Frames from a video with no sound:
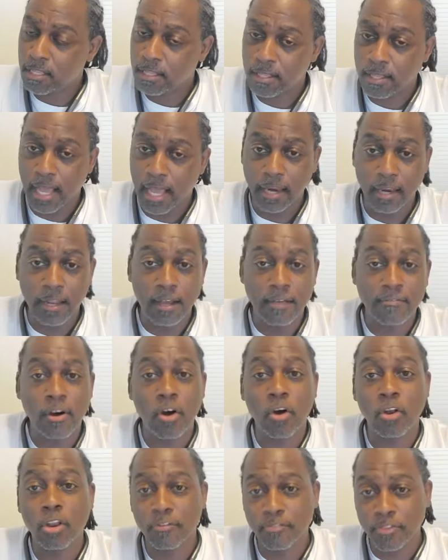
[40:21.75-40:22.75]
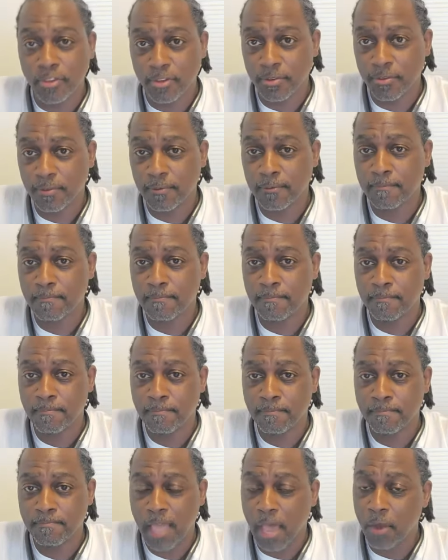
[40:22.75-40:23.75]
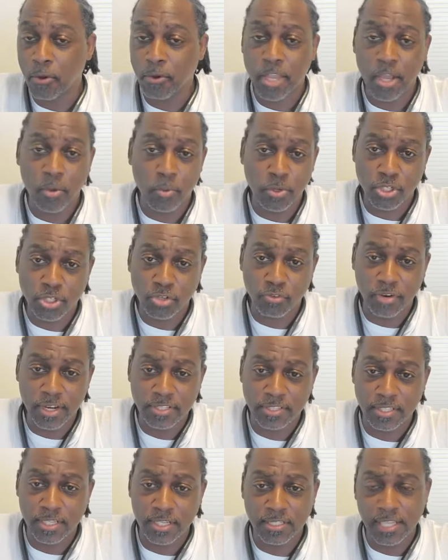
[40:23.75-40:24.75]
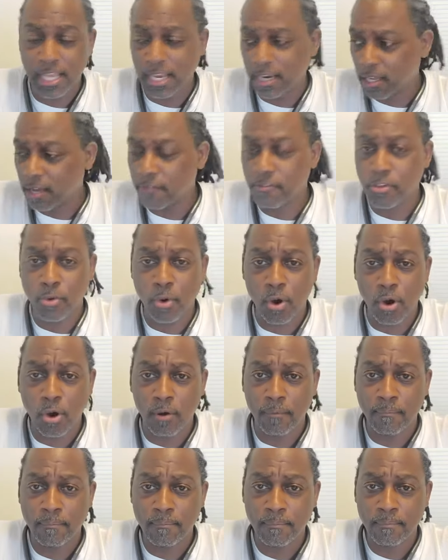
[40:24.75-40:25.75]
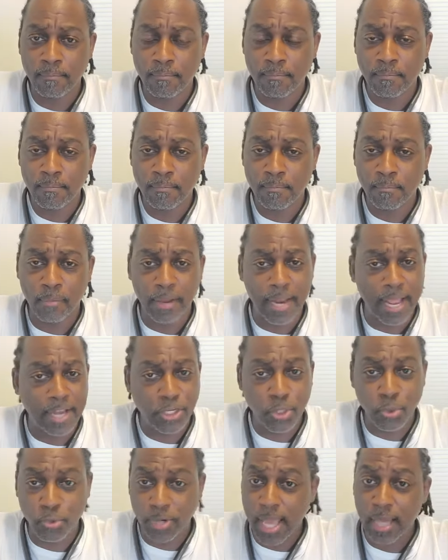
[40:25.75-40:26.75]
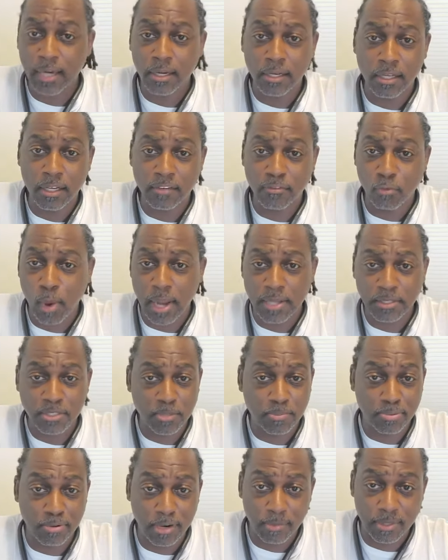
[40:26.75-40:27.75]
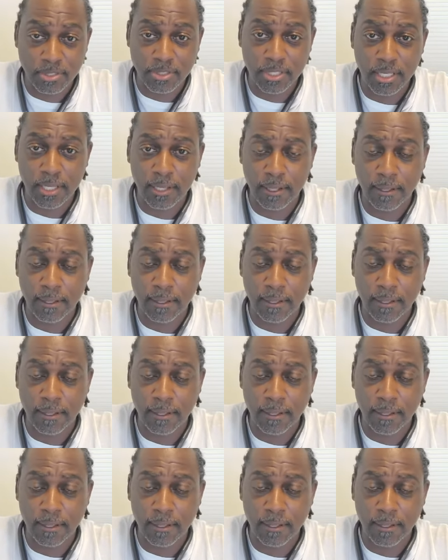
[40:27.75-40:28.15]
I love all of you. I don't care what your race is, I love you all. But I do not love white supremacy.